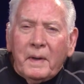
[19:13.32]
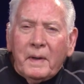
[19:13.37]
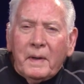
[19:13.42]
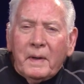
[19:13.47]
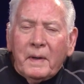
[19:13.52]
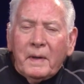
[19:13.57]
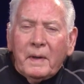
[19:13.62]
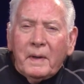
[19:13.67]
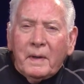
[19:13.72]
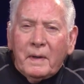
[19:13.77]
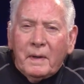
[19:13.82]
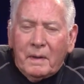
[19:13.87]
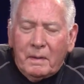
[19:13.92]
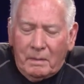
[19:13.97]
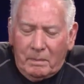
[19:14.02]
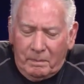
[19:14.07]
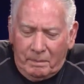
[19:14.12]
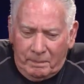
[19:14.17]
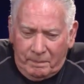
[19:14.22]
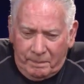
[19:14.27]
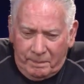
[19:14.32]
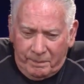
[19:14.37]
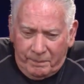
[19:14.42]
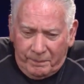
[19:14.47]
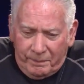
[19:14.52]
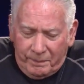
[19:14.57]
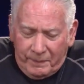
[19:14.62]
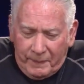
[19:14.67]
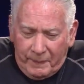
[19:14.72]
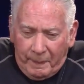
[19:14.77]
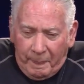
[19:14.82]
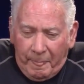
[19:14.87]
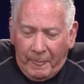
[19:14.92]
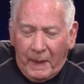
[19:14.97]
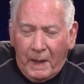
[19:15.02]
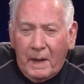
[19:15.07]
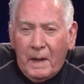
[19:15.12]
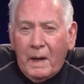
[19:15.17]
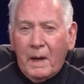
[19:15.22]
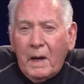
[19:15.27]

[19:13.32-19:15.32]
[no speech]